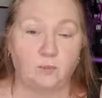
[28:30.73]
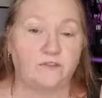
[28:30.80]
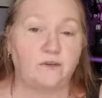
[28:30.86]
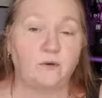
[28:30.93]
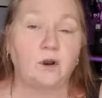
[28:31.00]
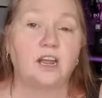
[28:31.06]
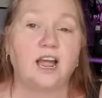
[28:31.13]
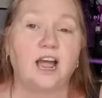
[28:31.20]
But if
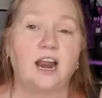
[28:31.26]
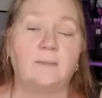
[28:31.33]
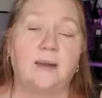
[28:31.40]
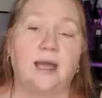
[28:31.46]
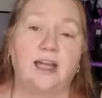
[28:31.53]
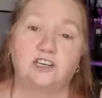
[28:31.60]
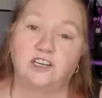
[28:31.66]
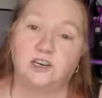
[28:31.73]
you want a colour
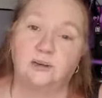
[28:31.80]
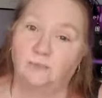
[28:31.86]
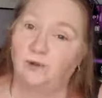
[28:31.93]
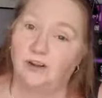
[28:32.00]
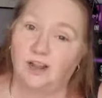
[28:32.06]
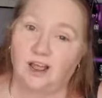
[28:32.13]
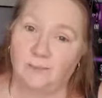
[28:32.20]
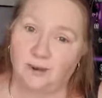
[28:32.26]
match,
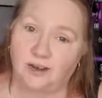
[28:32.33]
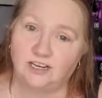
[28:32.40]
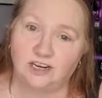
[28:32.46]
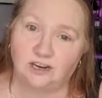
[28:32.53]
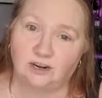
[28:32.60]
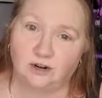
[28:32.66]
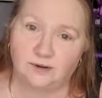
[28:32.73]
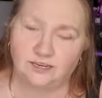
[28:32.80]
put colour match
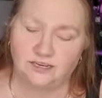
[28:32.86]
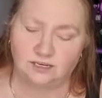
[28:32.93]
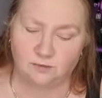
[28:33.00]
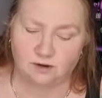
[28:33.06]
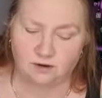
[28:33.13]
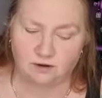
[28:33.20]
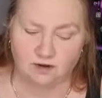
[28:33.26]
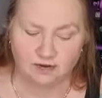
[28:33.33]
in the comments as
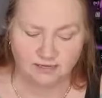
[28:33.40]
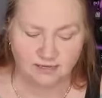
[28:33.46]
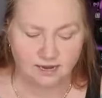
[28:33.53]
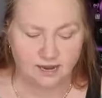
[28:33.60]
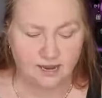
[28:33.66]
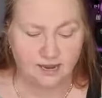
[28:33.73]
well, guys.